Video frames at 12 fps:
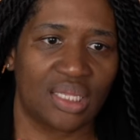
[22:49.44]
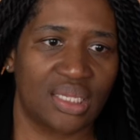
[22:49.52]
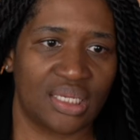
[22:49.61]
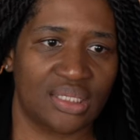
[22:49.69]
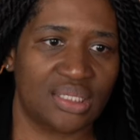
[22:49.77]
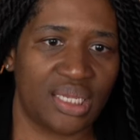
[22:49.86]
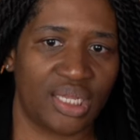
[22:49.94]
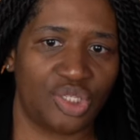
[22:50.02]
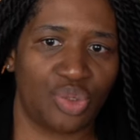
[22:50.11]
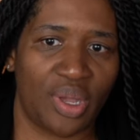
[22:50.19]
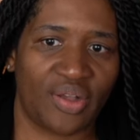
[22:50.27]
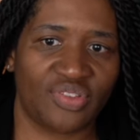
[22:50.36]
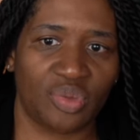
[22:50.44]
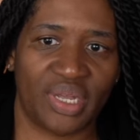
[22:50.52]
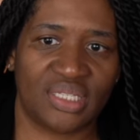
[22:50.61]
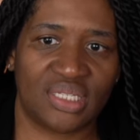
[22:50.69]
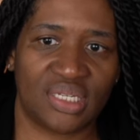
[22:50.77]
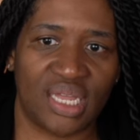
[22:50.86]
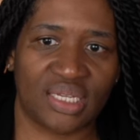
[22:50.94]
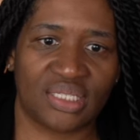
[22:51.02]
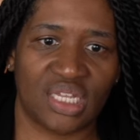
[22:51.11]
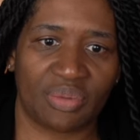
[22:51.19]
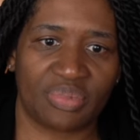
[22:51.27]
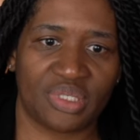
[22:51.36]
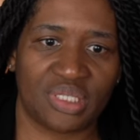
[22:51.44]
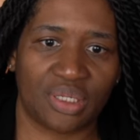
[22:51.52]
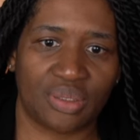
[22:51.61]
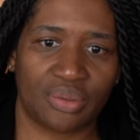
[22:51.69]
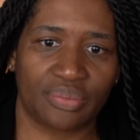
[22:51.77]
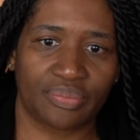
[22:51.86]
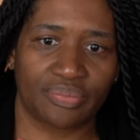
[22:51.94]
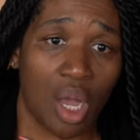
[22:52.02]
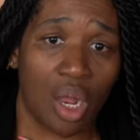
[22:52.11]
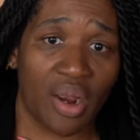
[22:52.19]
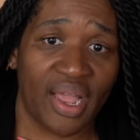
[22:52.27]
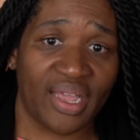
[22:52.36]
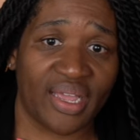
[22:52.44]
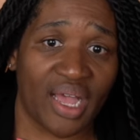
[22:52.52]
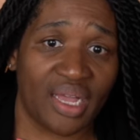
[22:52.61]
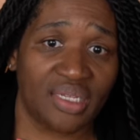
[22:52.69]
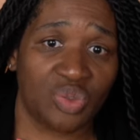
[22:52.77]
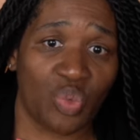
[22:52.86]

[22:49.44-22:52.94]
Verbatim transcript: They said you have to wait till next episode right, guys.